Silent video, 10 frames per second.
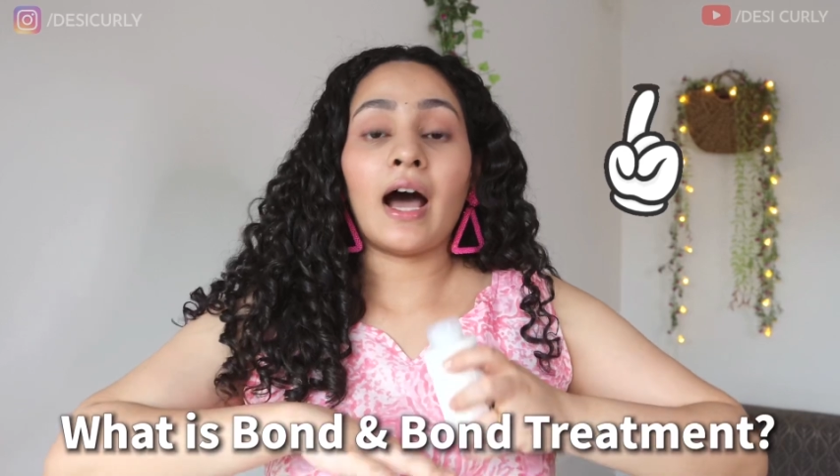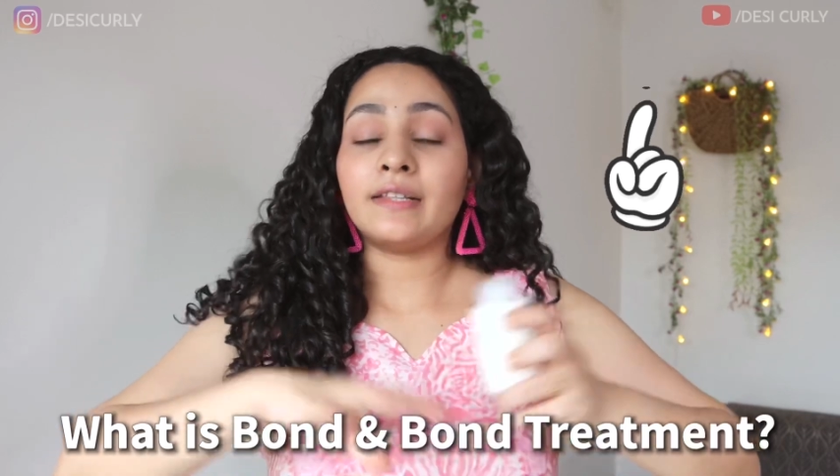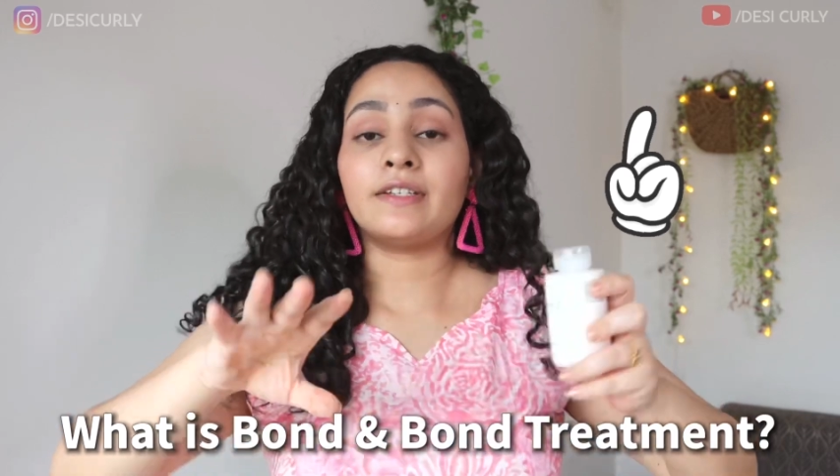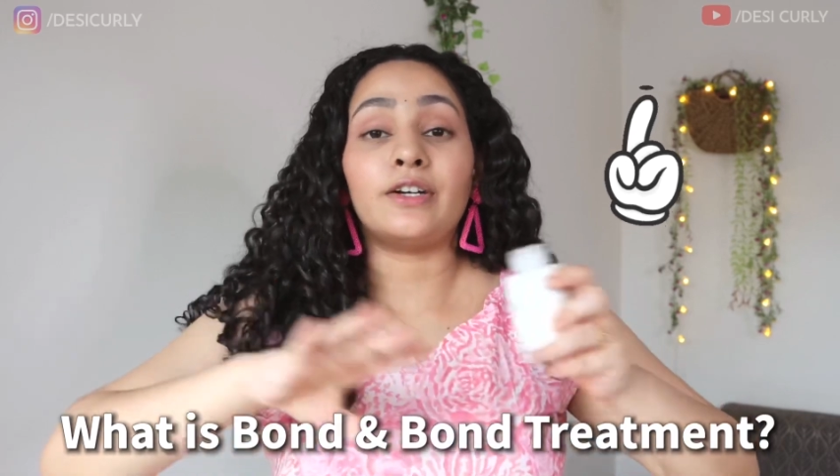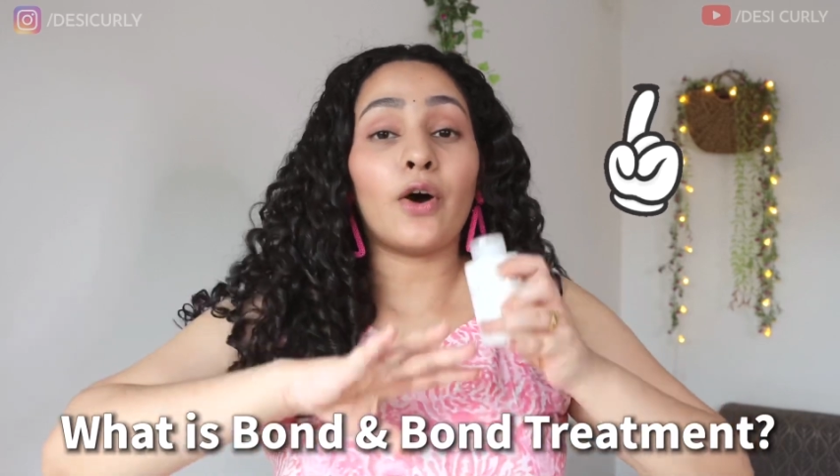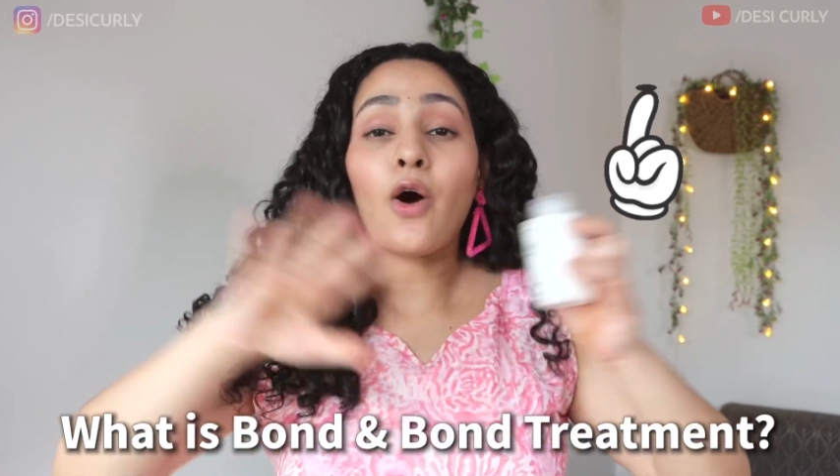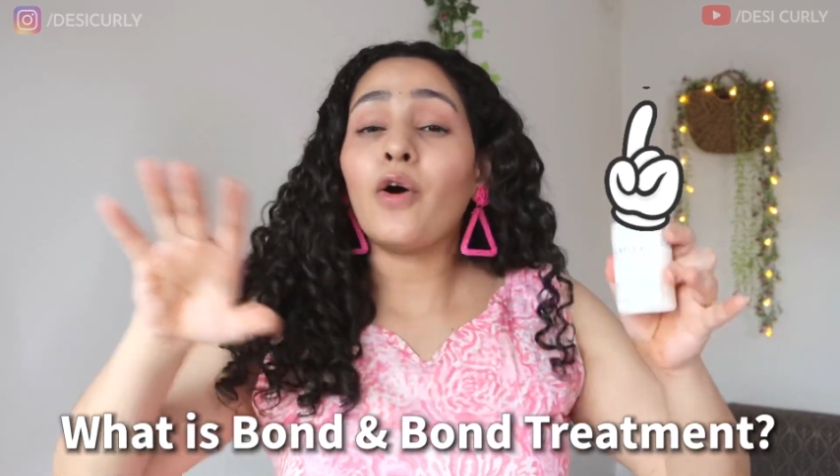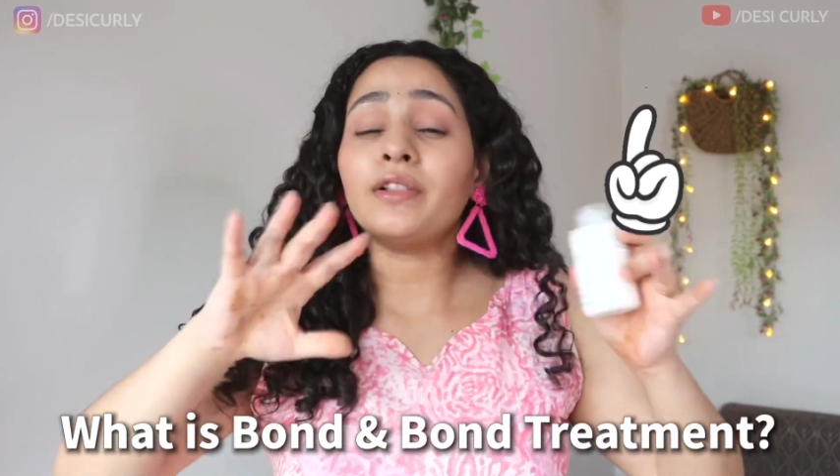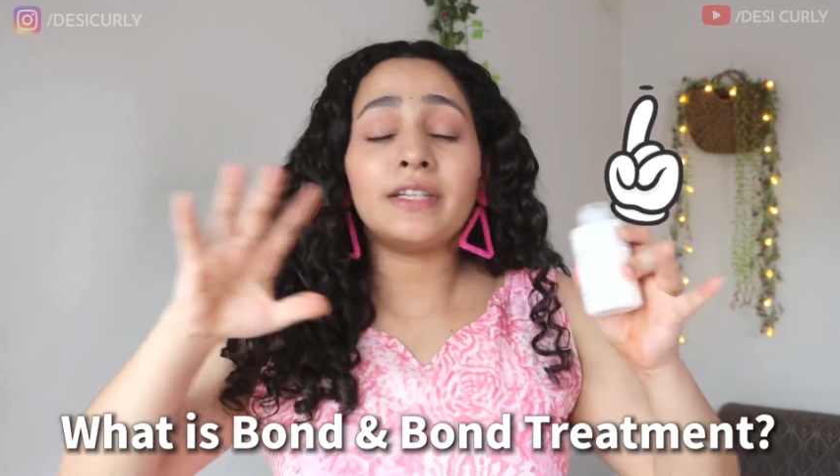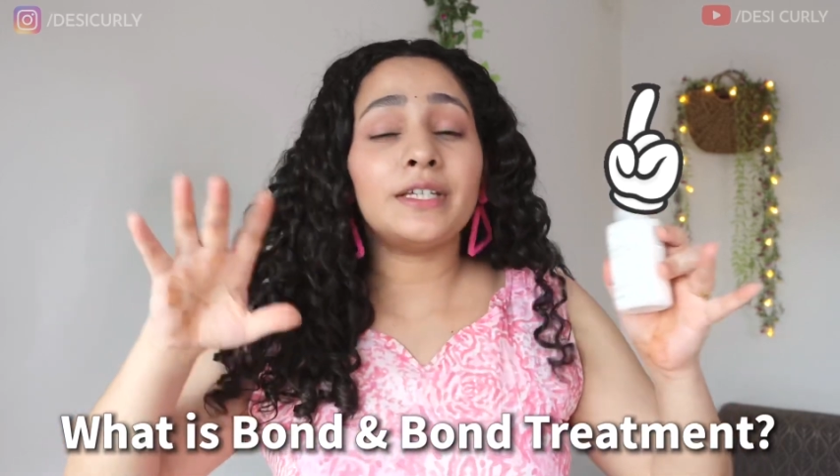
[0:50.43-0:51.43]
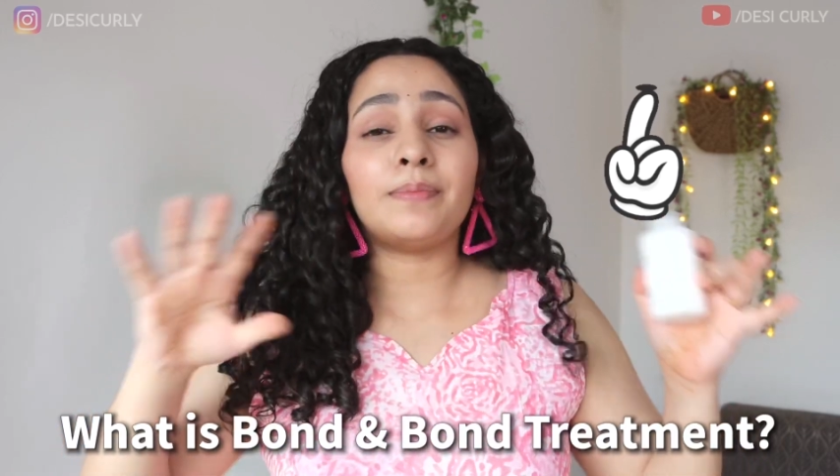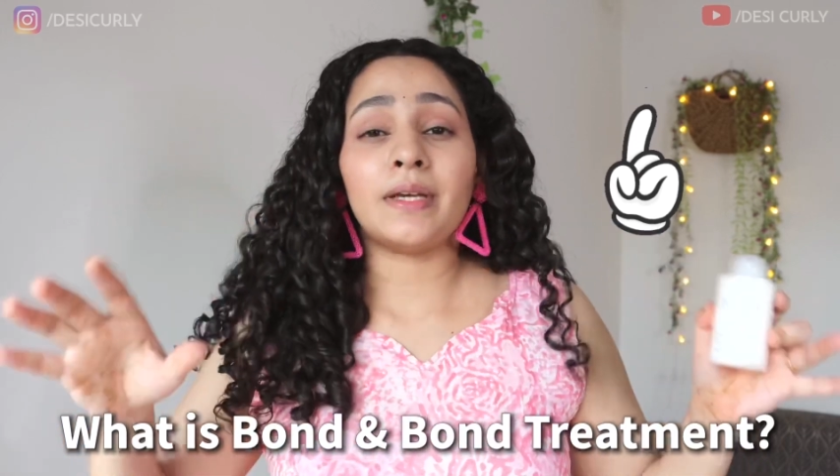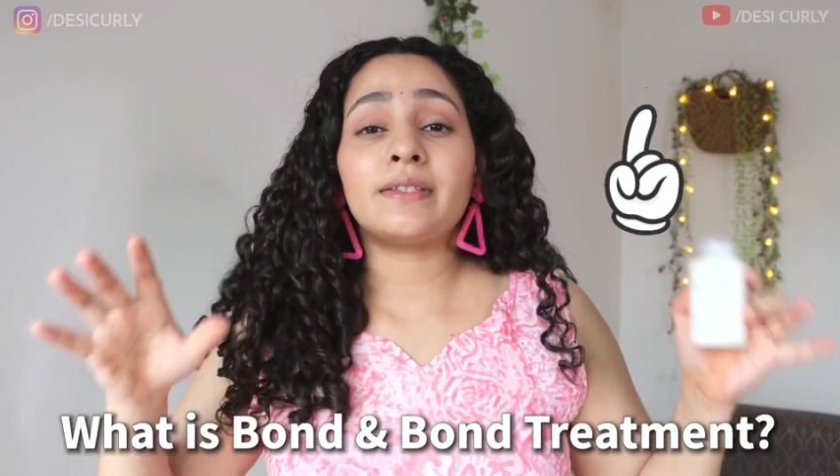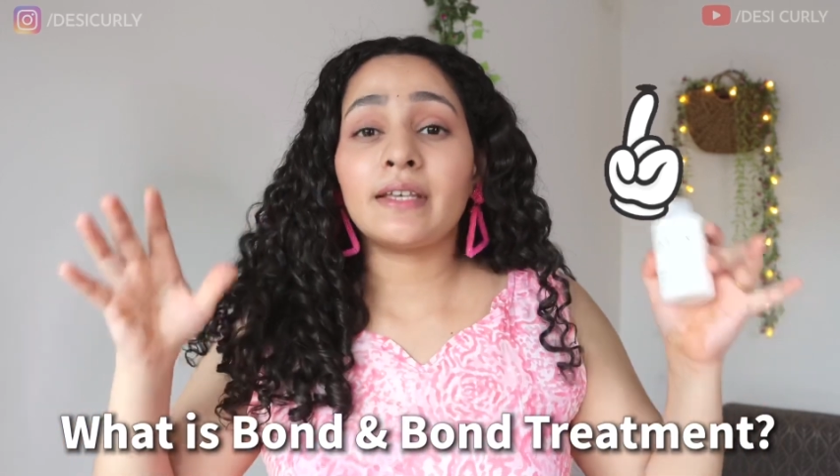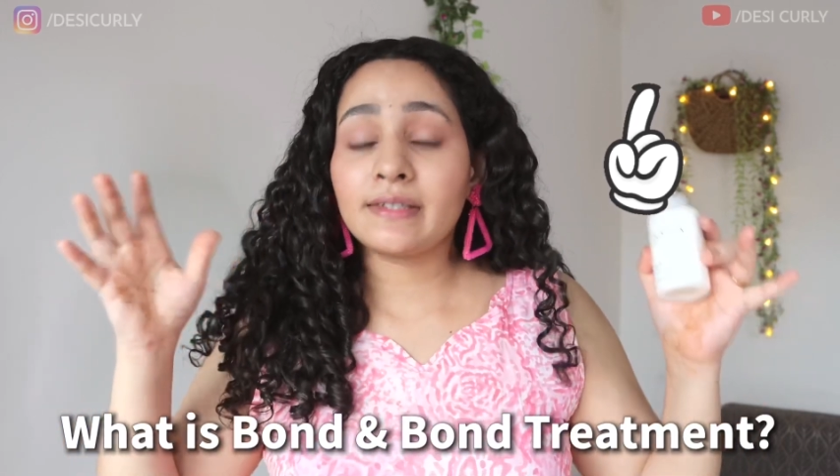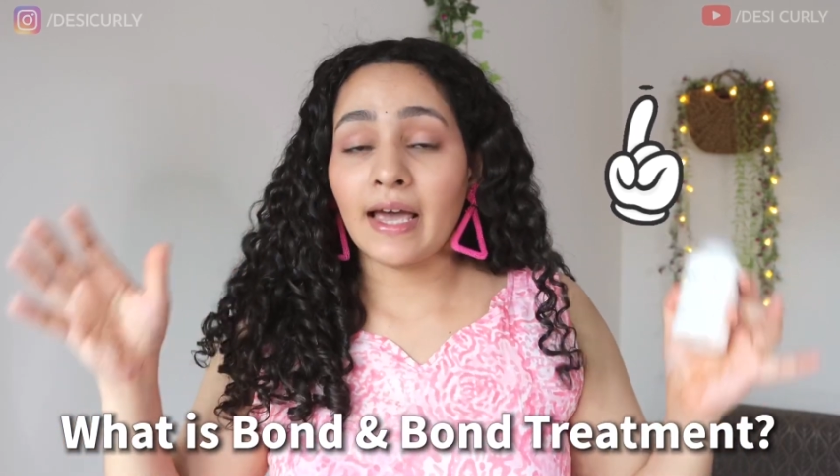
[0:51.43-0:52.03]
answered all these basic